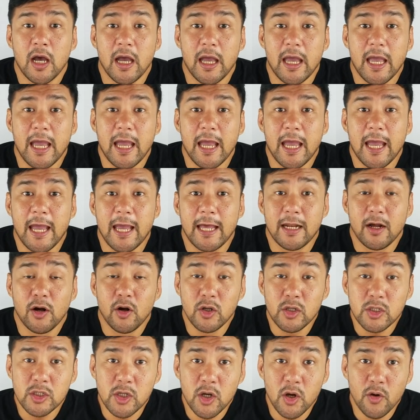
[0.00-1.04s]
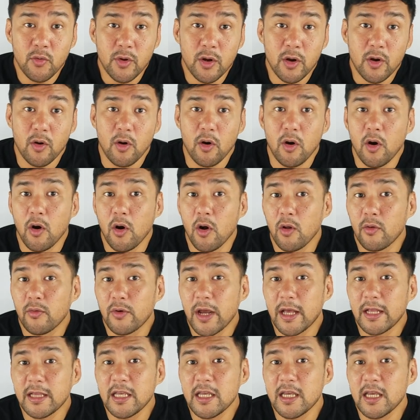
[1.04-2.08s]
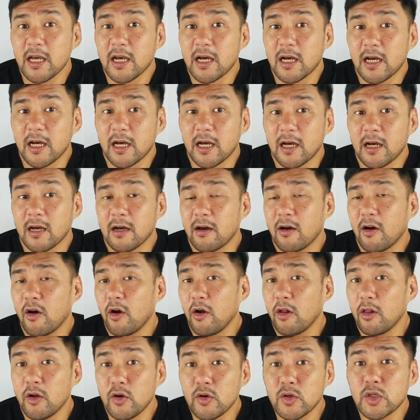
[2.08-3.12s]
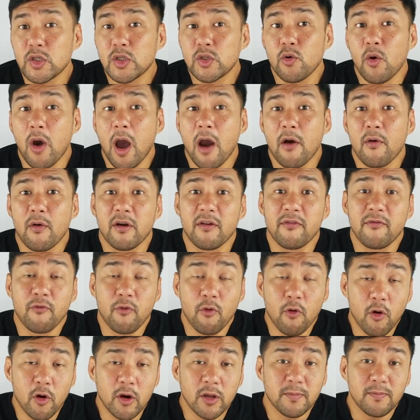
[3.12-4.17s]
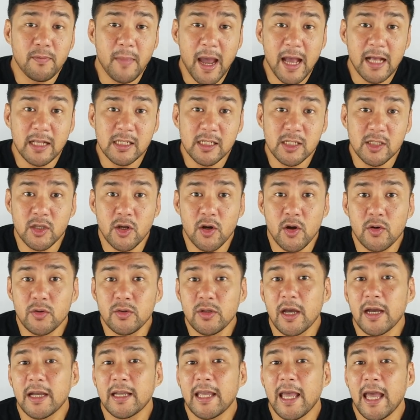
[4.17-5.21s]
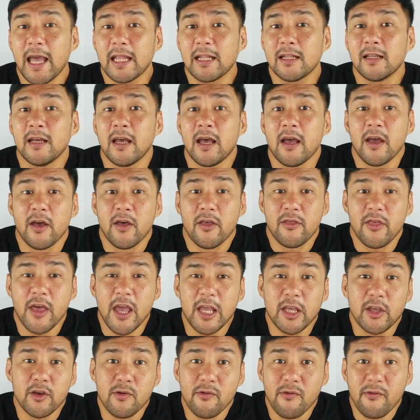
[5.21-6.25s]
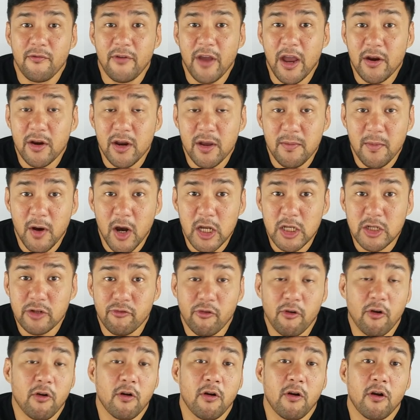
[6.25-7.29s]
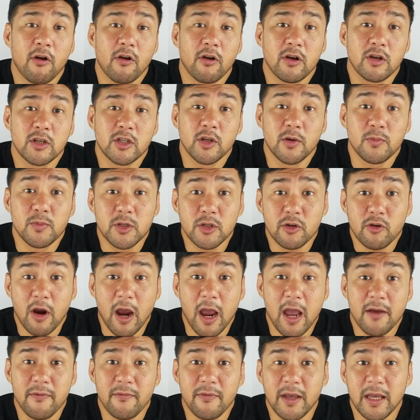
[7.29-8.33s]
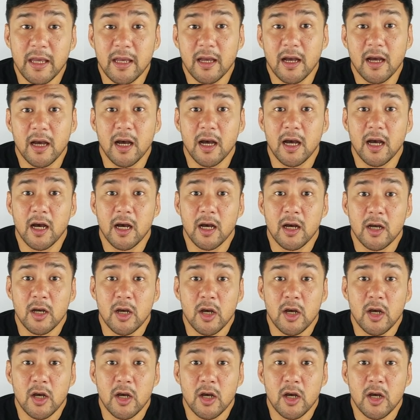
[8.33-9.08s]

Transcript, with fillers: And also, we're already uh, close to our fourth milestone. Again, thank you very much for subscribing uh,